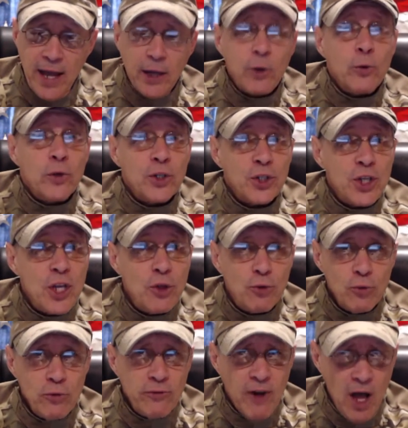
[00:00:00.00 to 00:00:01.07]

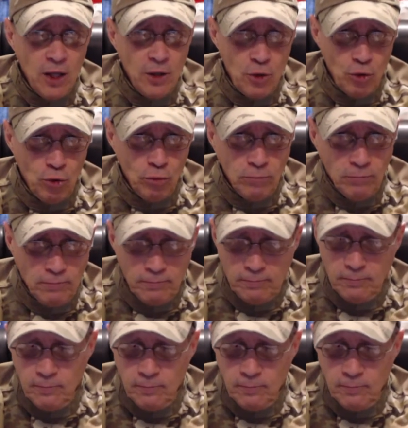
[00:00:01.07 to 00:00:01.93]
accuracy through volume,